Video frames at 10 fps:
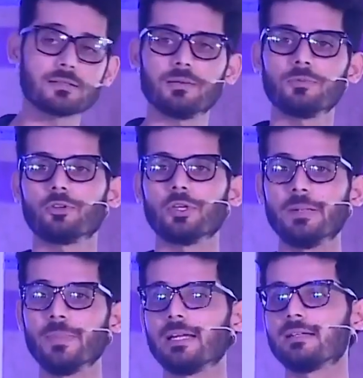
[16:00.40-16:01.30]
system through
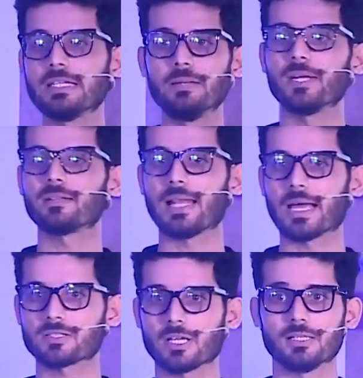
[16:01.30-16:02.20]
email, team, and
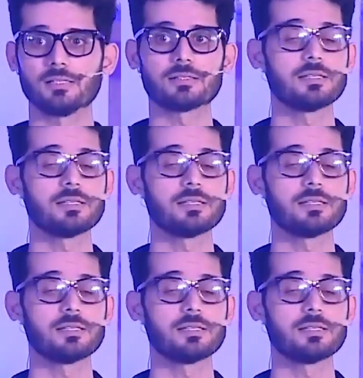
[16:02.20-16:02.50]
Slack channels.